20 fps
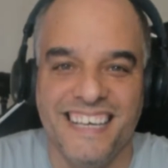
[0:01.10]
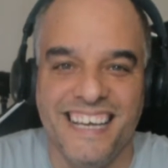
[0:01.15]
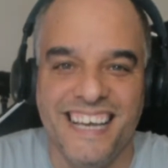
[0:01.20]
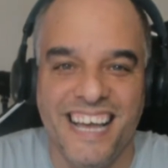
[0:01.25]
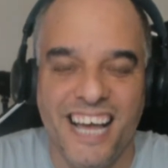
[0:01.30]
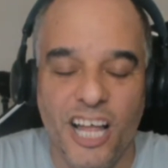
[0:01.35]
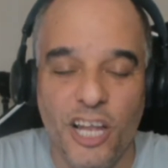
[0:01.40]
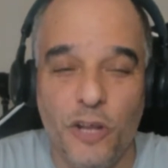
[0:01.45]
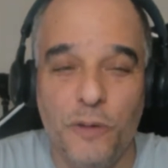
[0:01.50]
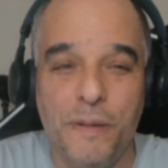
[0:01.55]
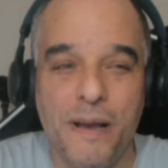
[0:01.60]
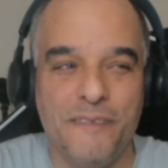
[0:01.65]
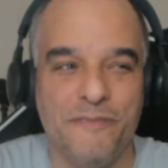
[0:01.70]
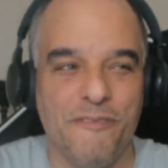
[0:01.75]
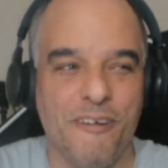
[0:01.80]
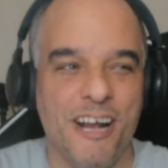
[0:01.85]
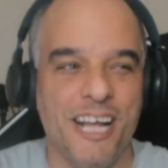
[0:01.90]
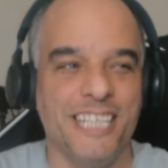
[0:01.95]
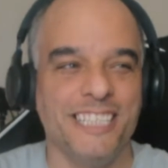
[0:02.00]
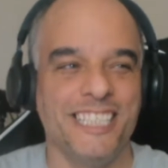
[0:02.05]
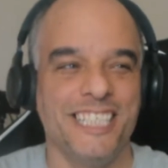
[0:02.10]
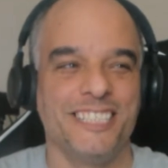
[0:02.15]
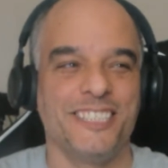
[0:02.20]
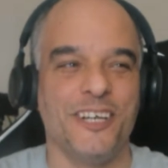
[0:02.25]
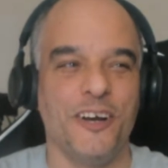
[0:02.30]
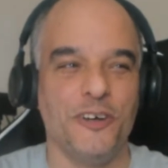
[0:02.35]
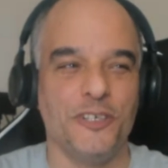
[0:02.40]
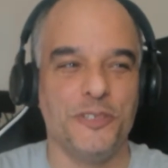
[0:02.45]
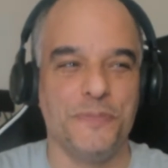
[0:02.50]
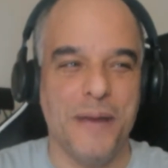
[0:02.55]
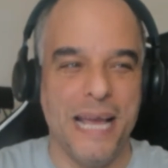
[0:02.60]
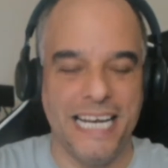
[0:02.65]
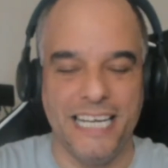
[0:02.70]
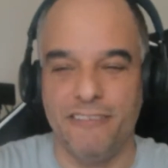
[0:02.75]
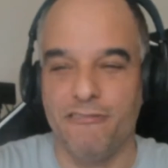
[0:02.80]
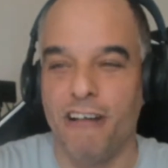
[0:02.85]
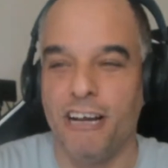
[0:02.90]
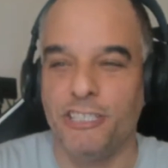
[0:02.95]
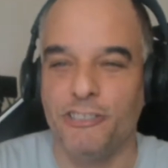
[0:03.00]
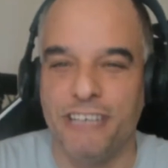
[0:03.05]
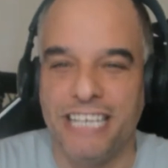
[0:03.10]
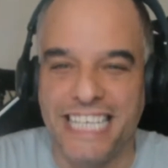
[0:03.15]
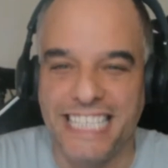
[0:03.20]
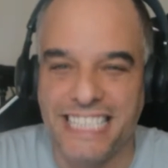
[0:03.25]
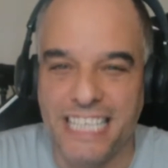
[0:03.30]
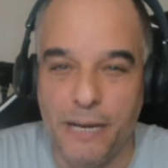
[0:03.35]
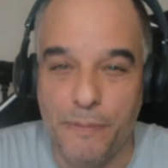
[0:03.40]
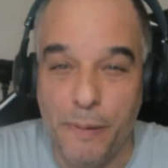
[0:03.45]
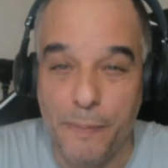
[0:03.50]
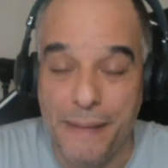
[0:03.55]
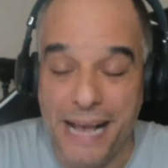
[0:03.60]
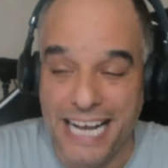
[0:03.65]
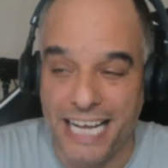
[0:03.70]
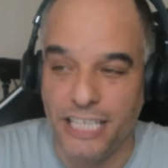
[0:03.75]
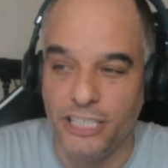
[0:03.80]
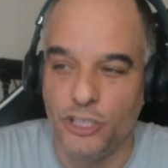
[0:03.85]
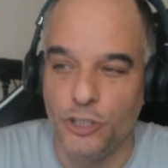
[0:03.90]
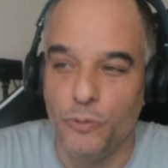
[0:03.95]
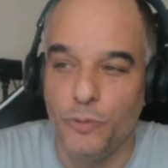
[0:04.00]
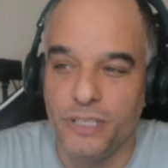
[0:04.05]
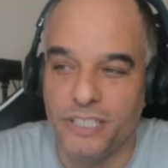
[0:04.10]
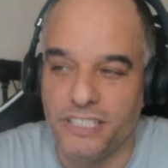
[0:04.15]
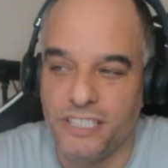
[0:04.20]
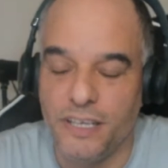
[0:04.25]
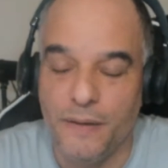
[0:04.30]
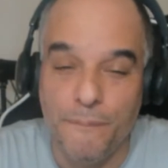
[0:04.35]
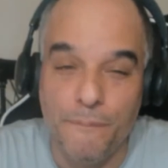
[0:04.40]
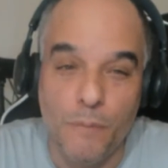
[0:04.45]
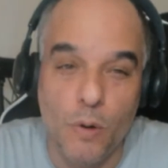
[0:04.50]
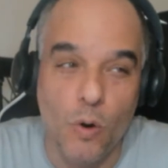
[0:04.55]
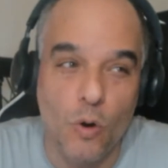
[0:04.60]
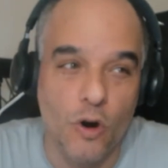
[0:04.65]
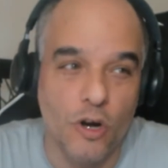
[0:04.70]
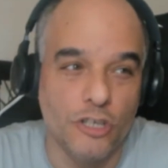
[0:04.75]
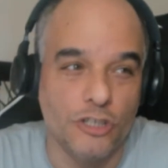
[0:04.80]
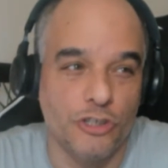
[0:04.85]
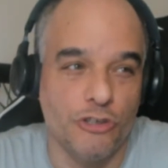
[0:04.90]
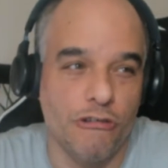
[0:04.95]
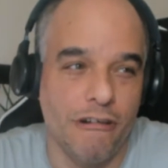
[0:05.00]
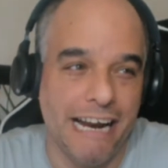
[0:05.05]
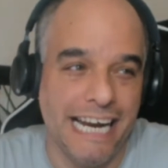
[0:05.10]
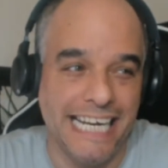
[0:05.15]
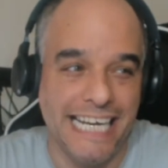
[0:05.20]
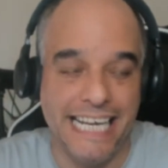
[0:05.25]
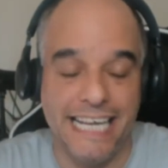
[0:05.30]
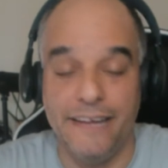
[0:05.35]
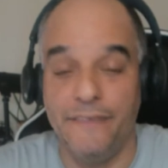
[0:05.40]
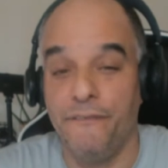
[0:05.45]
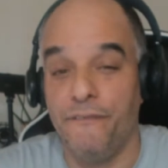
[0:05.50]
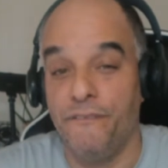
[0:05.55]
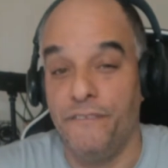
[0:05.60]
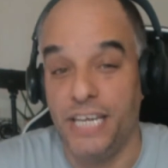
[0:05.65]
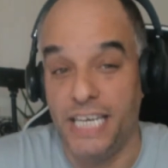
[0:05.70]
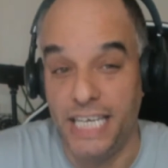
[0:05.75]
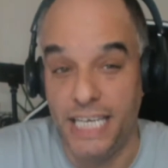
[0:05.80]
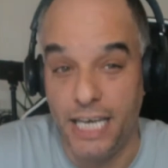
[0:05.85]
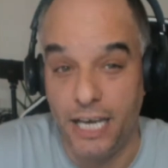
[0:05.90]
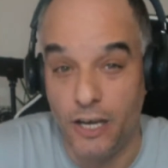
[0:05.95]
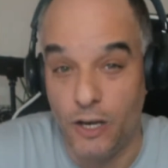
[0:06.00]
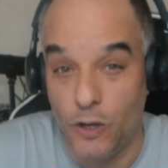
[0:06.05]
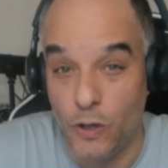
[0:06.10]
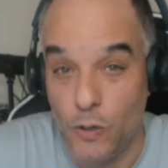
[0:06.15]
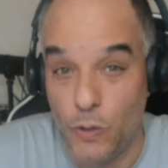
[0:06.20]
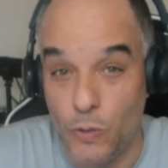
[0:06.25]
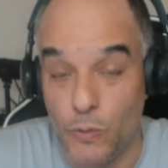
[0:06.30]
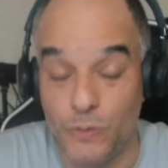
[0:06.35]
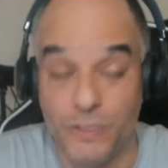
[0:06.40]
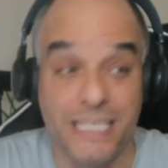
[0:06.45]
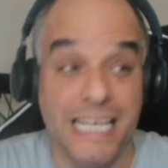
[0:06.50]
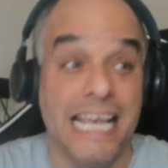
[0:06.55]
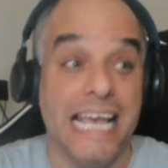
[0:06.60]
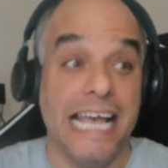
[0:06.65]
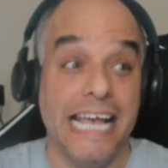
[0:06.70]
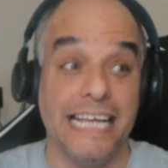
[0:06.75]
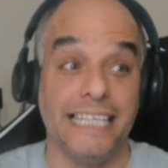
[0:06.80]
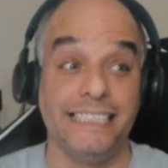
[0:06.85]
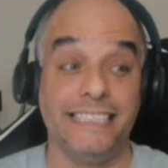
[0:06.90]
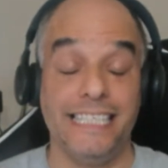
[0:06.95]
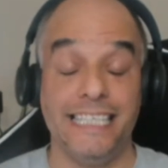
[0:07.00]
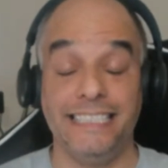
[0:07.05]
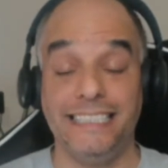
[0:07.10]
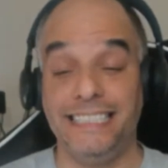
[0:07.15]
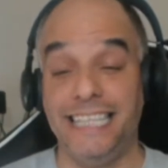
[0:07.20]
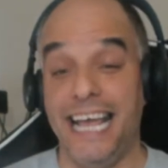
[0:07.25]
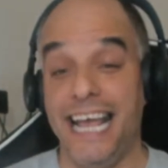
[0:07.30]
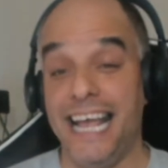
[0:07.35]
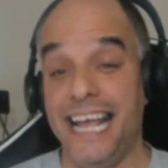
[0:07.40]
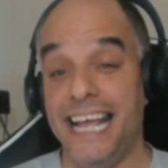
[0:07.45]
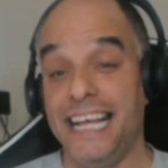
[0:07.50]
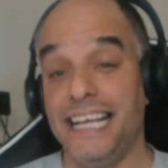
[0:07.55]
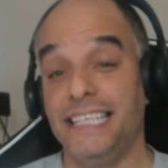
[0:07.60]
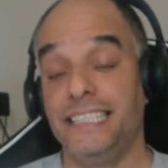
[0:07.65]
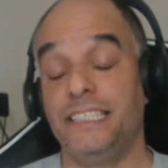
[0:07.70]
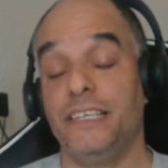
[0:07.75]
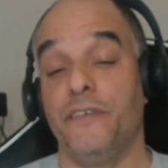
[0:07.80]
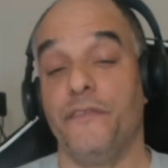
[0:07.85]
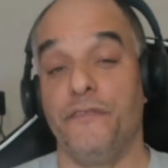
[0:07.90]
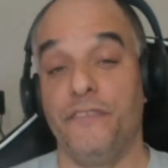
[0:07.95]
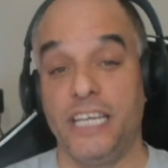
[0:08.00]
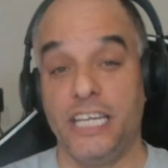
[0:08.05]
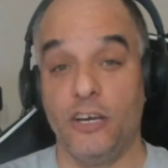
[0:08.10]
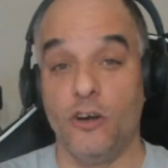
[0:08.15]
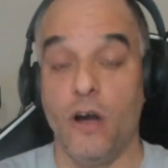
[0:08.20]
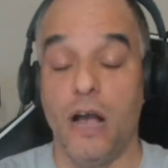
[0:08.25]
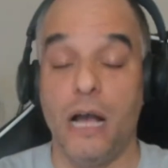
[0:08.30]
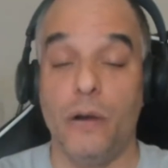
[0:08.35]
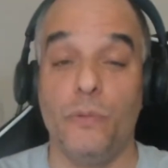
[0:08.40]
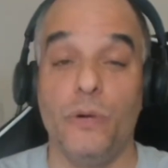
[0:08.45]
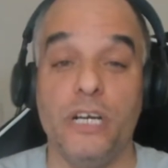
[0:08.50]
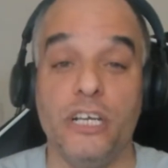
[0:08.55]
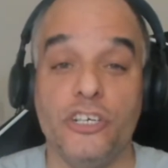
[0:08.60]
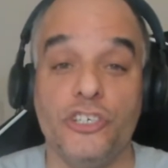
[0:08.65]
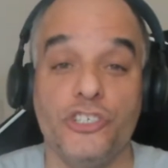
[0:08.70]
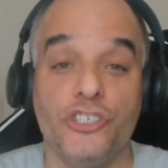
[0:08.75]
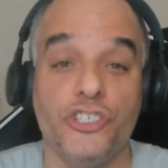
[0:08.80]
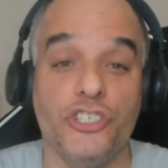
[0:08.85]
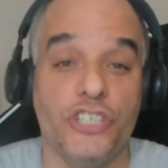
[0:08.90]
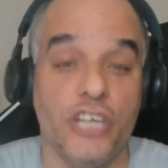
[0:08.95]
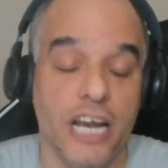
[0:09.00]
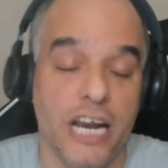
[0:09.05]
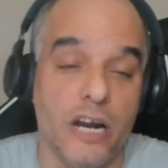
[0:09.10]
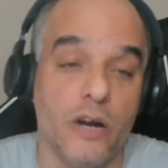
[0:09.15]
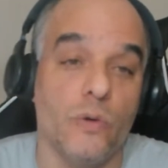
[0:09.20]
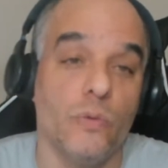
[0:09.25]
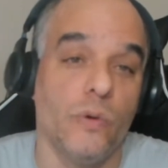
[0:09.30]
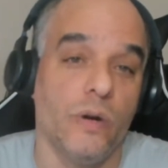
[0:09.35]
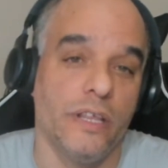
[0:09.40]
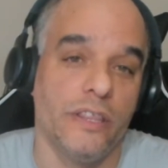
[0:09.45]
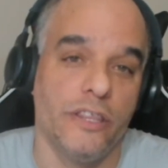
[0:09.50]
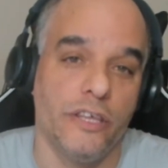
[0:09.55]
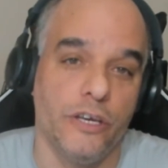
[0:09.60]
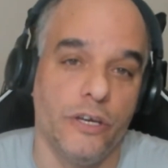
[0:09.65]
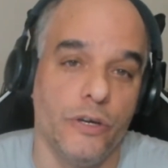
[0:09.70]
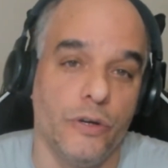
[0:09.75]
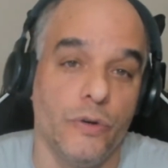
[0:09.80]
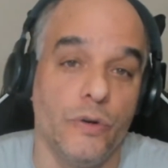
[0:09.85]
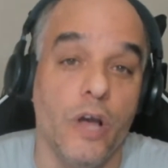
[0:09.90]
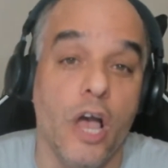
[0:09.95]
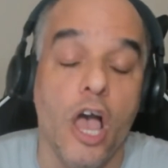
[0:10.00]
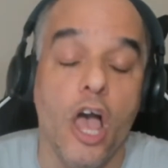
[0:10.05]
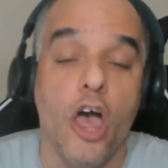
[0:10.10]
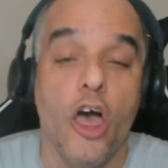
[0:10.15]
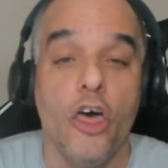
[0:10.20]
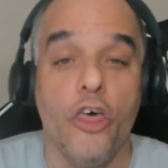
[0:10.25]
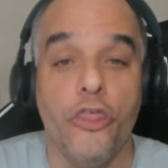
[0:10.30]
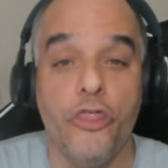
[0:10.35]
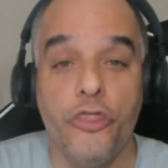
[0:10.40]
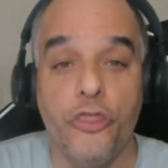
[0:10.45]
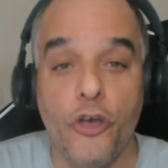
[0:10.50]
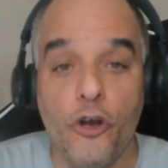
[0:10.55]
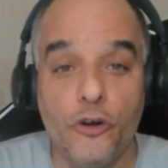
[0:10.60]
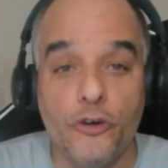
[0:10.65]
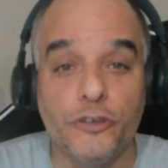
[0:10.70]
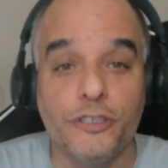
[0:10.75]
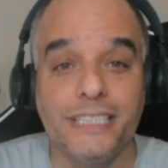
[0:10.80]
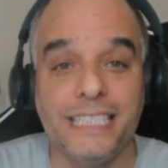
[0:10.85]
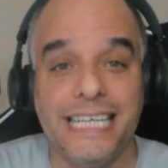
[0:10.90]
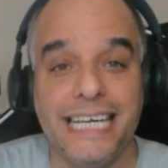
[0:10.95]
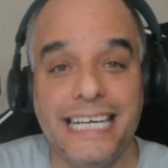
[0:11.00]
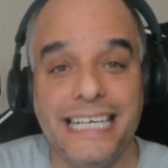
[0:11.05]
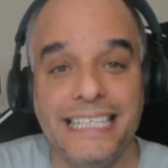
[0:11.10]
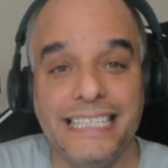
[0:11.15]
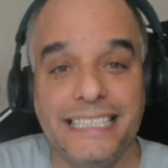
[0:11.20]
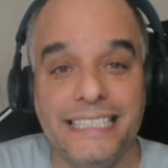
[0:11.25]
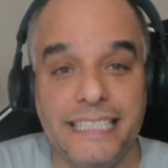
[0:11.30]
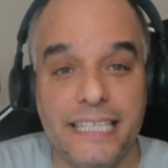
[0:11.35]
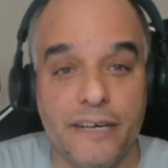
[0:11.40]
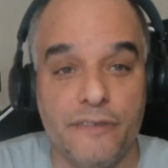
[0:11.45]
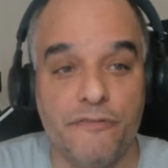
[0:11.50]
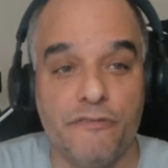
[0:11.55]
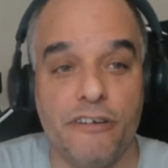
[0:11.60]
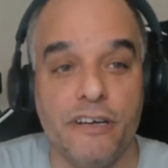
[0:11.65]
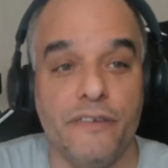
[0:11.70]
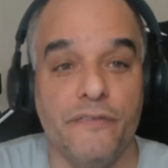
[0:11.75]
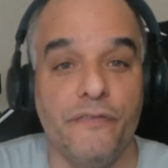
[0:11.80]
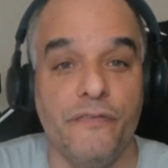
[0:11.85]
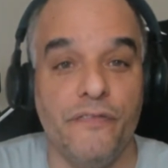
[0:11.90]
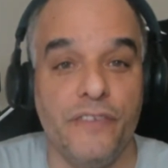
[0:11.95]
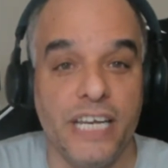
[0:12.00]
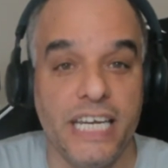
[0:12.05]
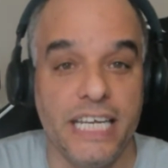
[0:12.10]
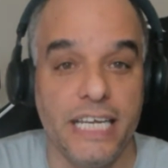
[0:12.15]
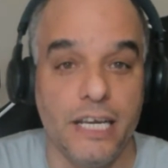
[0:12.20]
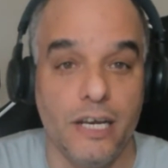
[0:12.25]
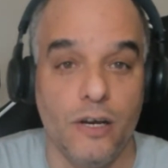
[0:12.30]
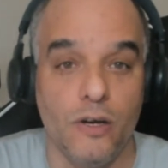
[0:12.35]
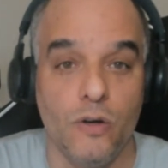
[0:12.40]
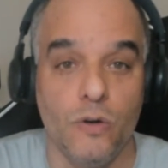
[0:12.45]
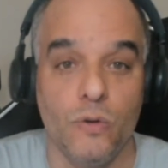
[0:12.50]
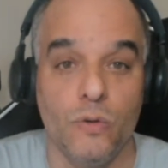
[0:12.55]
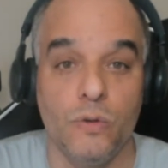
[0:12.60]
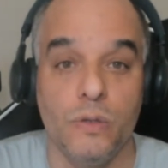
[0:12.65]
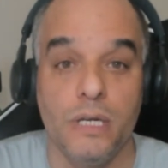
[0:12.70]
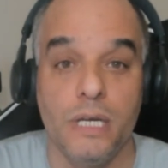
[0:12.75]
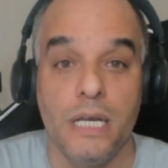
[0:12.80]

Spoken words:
Hello my friends, it's Coach Manny Rodriguez coming back at you with some more training videos. In today's video, I want to share with you 13 different video